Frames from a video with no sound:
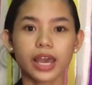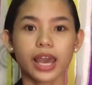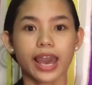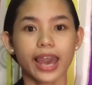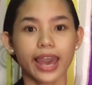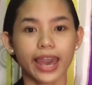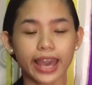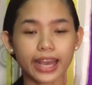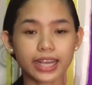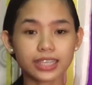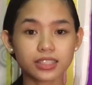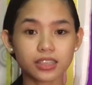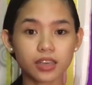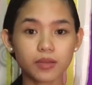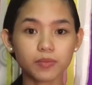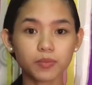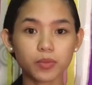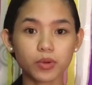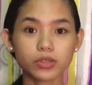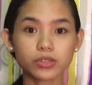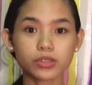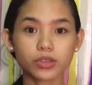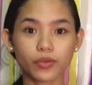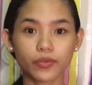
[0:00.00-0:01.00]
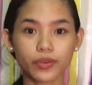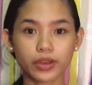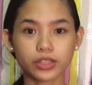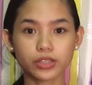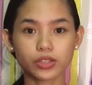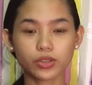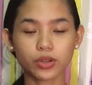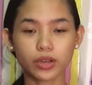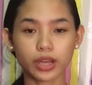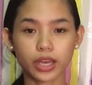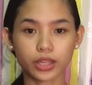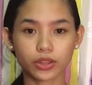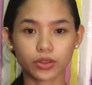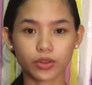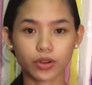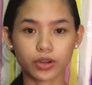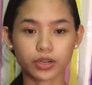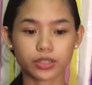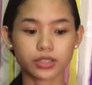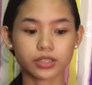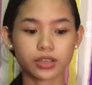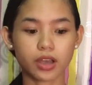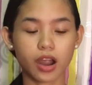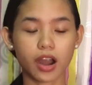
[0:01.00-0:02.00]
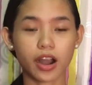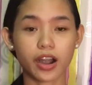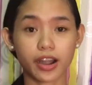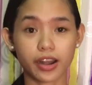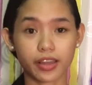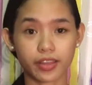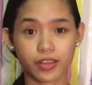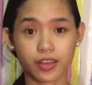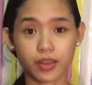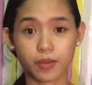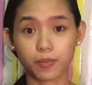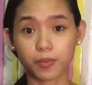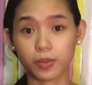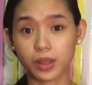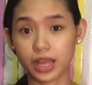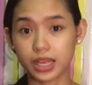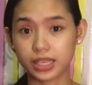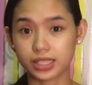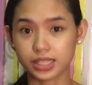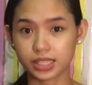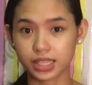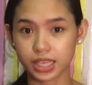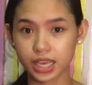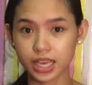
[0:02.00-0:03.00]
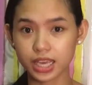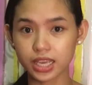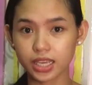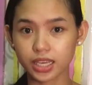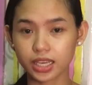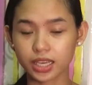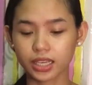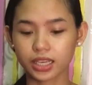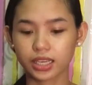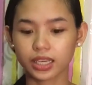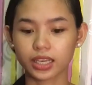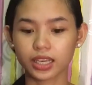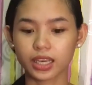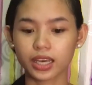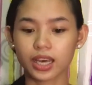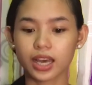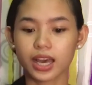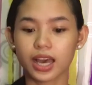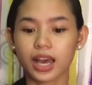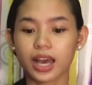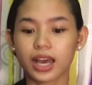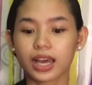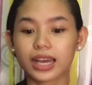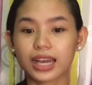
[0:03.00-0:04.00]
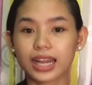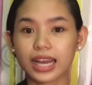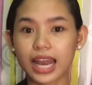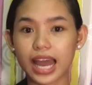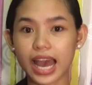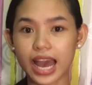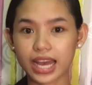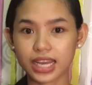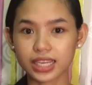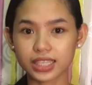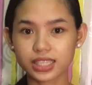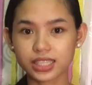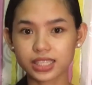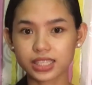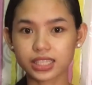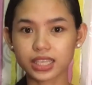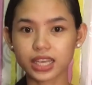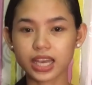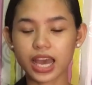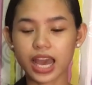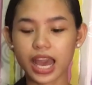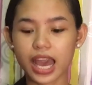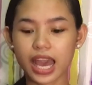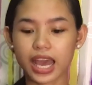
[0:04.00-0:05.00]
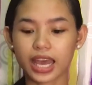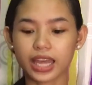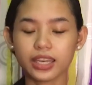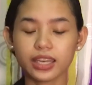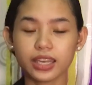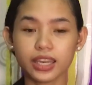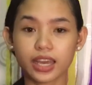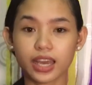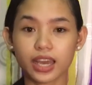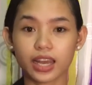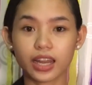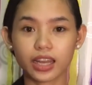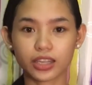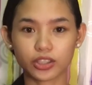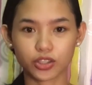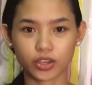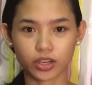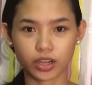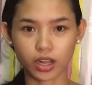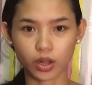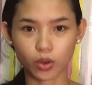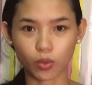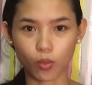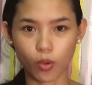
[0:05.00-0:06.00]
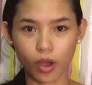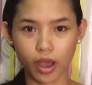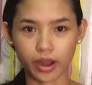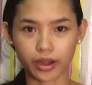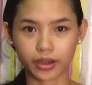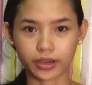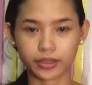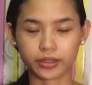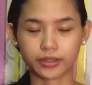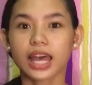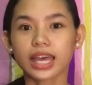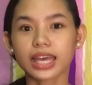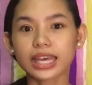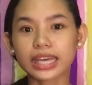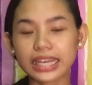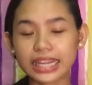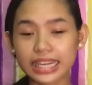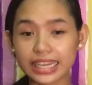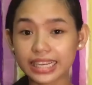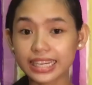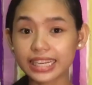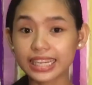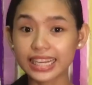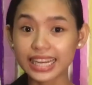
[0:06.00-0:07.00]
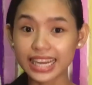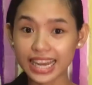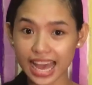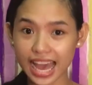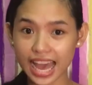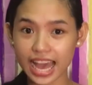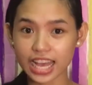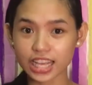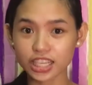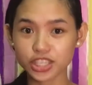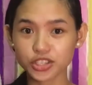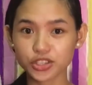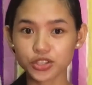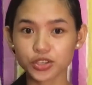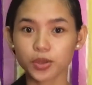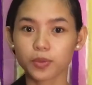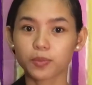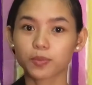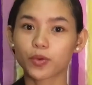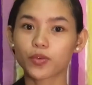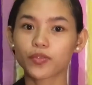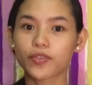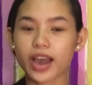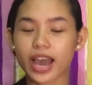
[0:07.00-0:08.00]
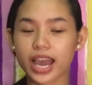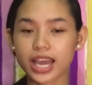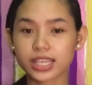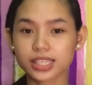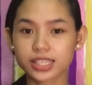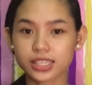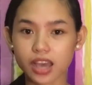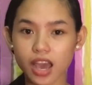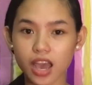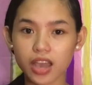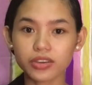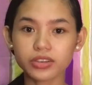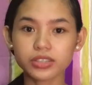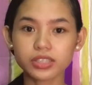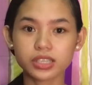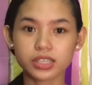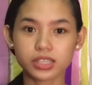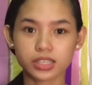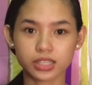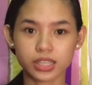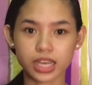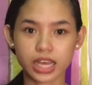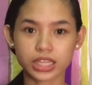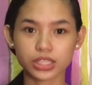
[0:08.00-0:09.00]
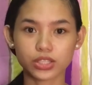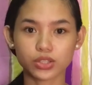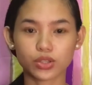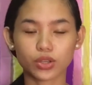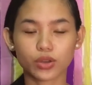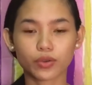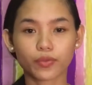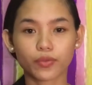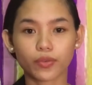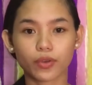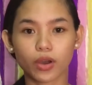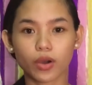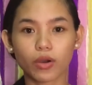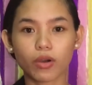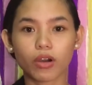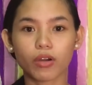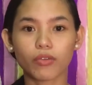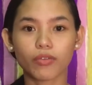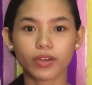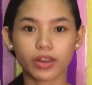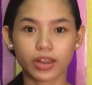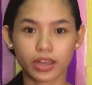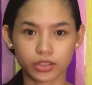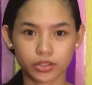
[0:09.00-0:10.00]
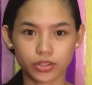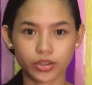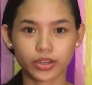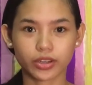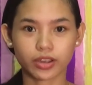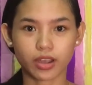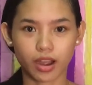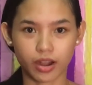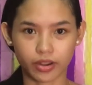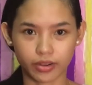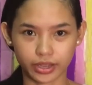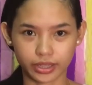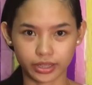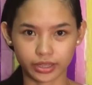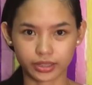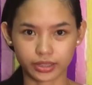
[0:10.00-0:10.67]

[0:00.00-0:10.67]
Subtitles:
Examples of insulators are the plastic, glass, and electrical wire. Glass provides high resistance to the flow of electric current.